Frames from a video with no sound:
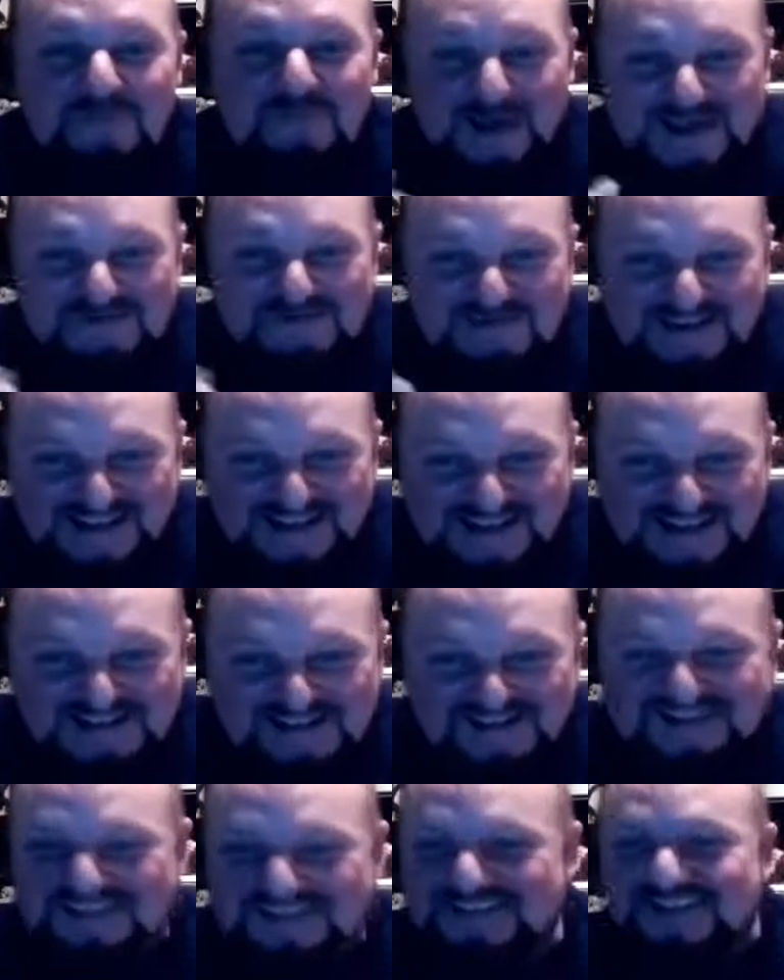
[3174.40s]
pain
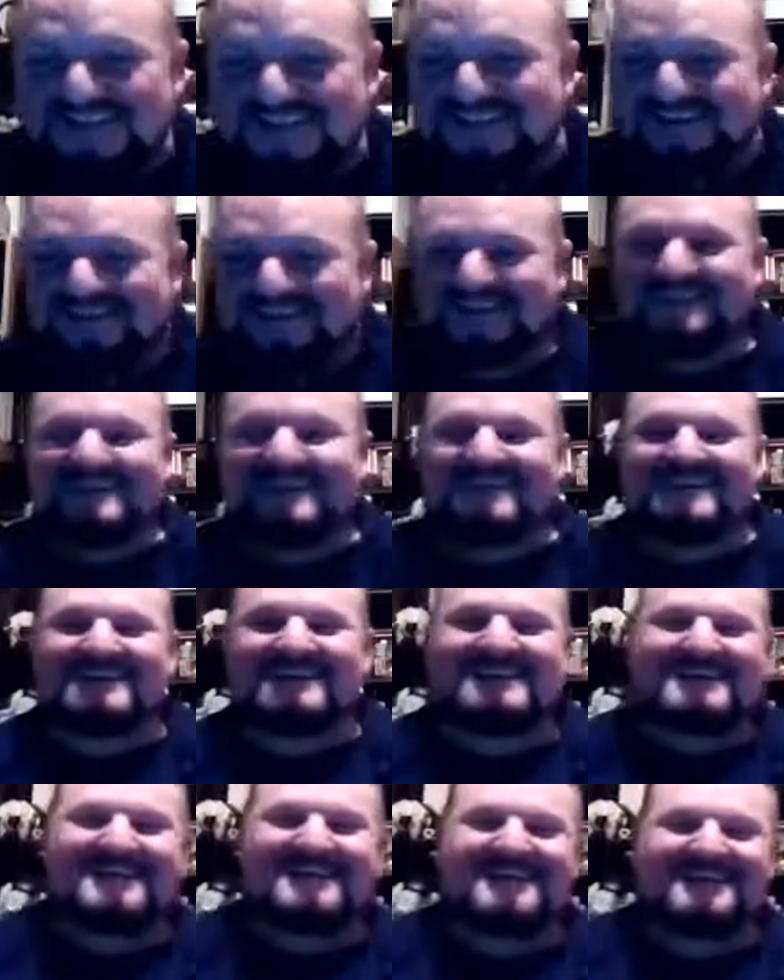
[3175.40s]
medication.
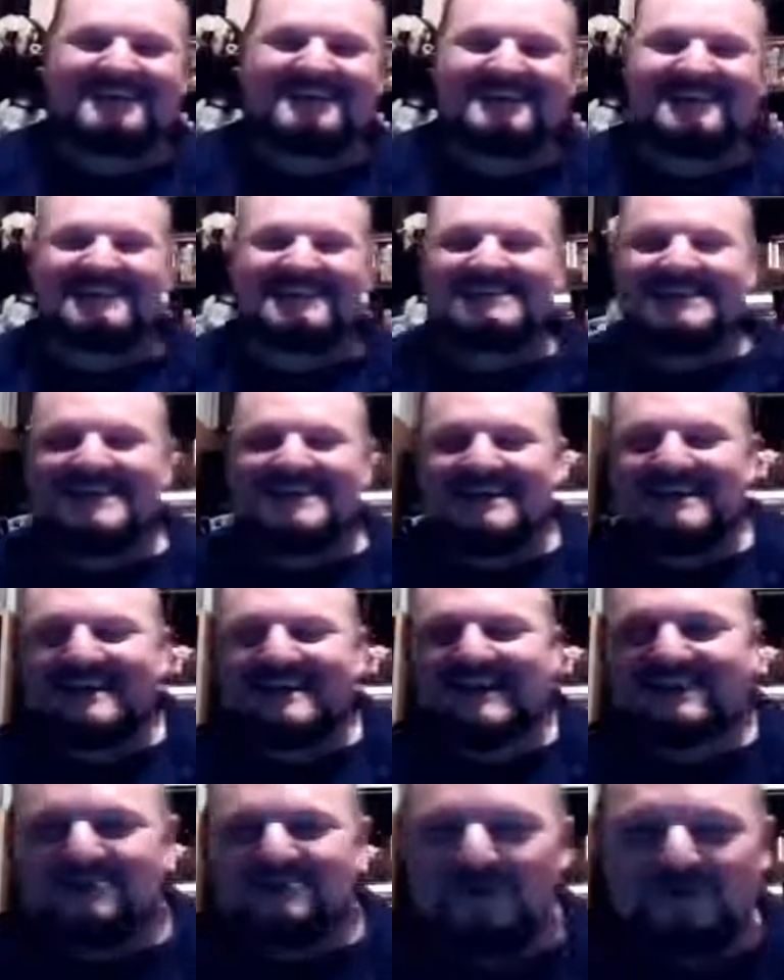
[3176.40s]

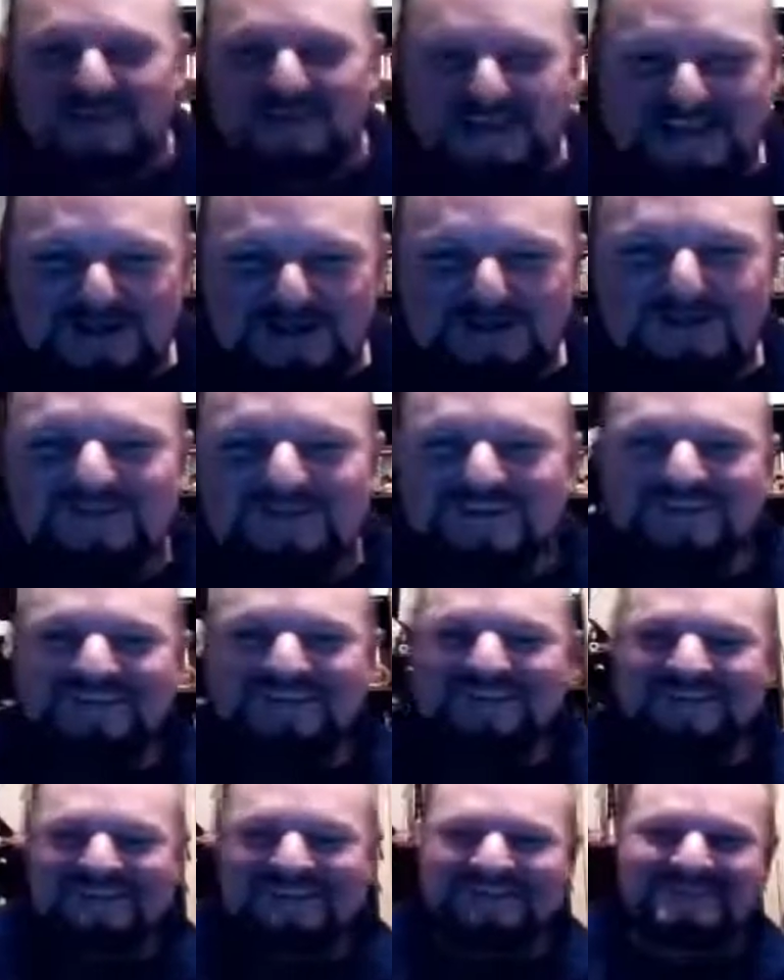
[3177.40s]
It's all legal. It's
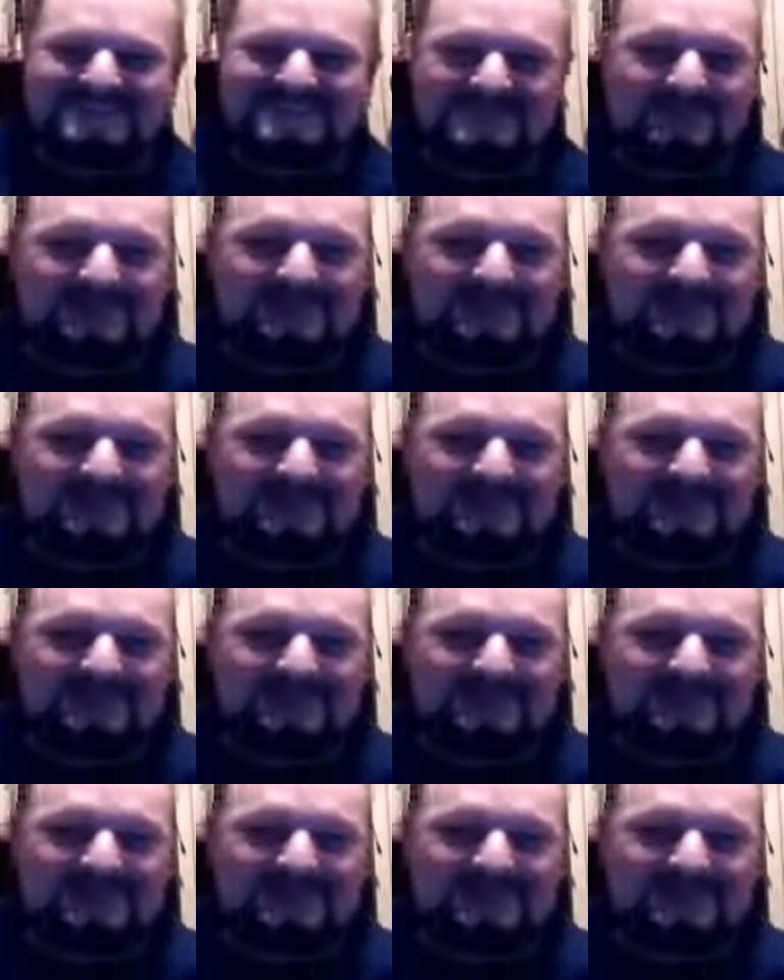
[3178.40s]
all